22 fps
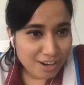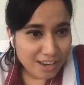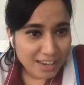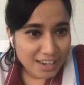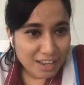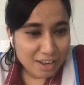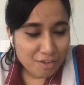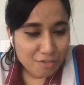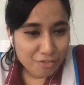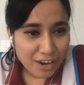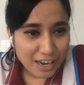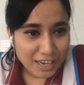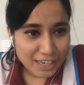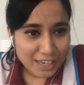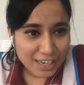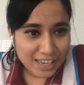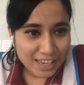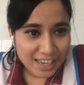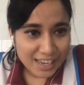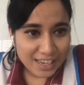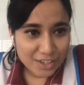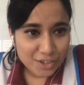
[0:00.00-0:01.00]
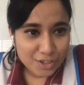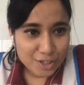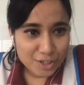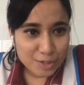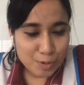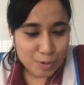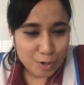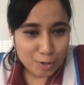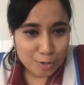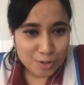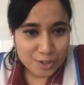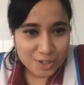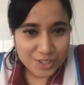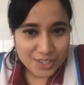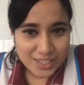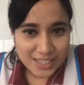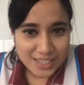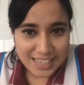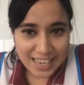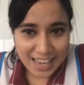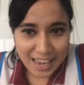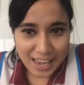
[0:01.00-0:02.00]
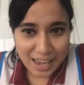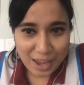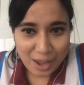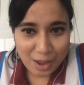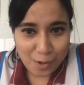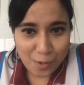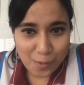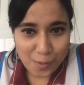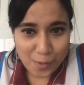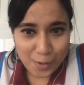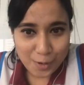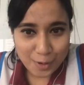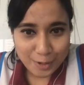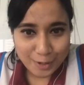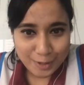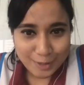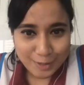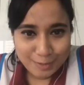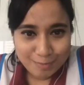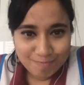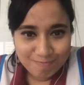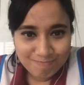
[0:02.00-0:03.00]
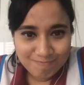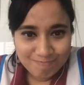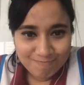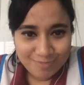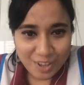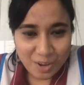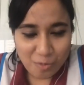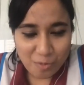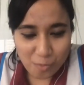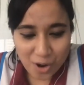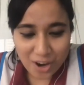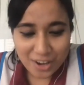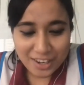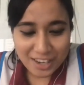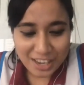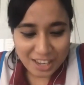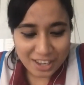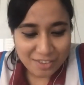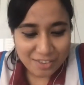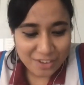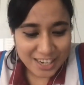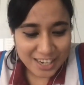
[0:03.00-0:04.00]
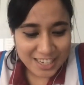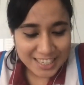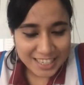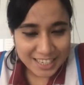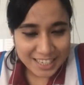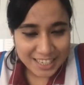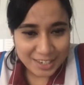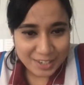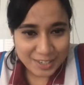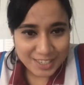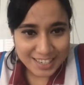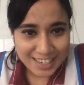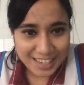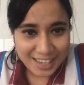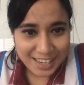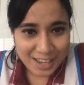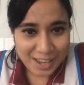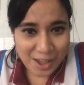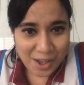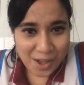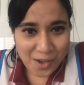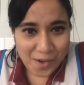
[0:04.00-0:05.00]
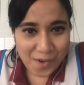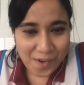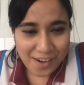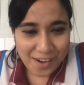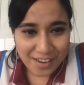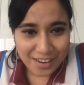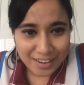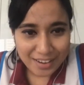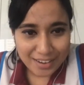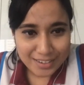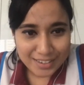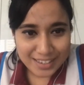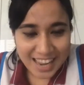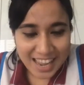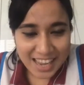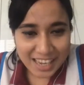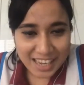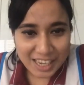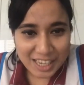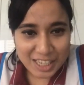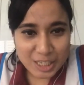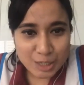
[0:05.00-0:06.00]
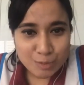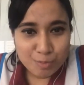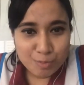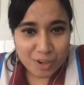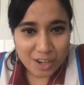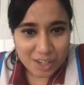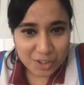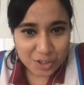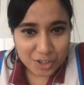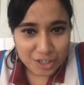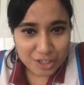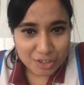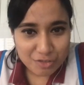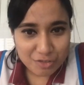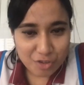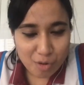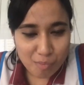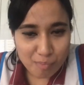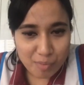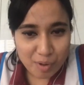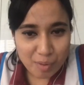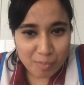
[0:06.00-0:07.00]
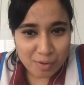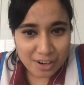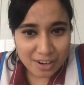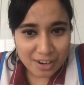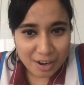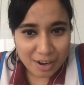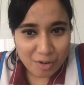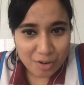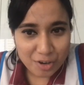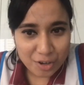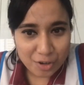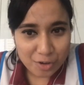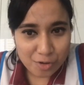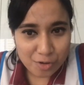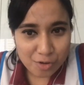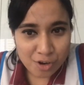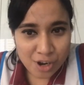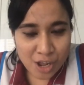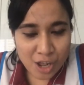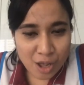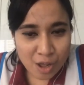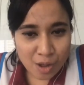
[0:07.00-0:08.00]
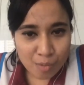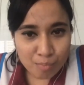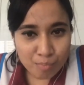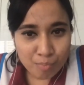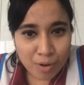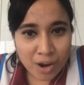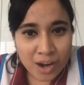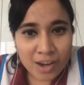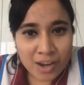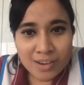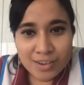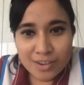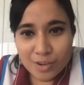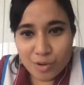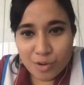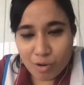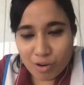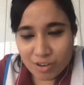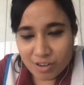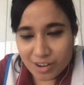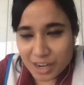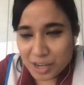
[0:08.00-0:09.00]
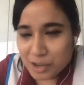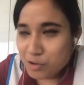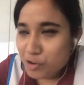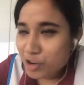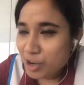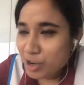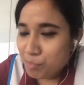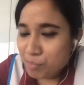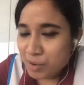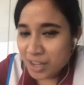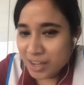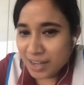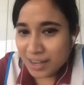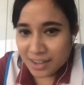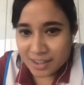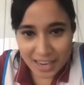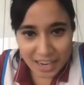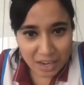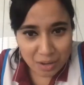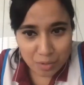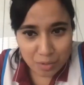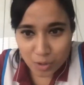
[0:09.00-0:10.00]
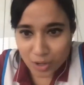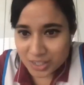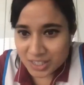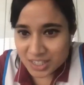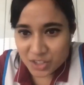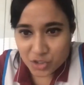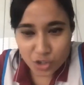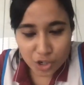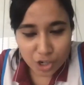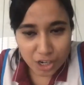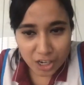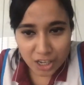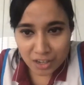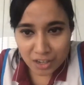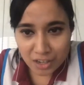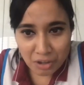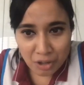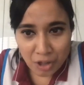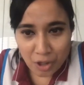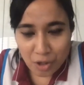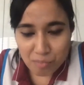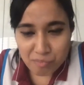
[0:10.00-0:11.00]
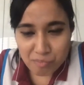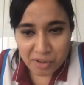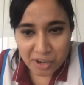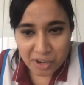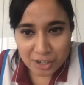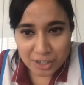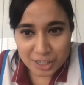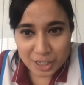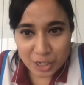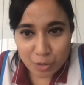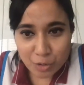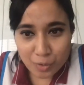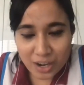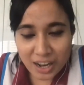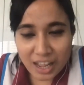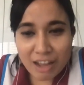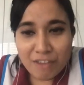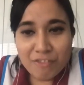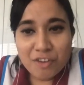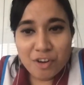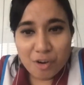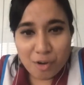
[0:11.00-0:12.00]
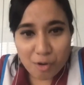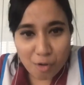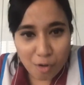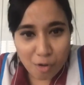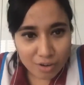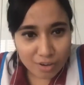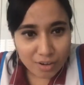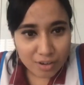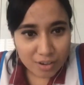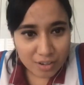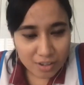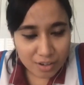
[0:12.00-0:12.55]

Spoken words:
I think finally, I just want to say one thing very seriously. Take inspirations from people around you, but don't try to replicate anyone's journey, because you will have your own,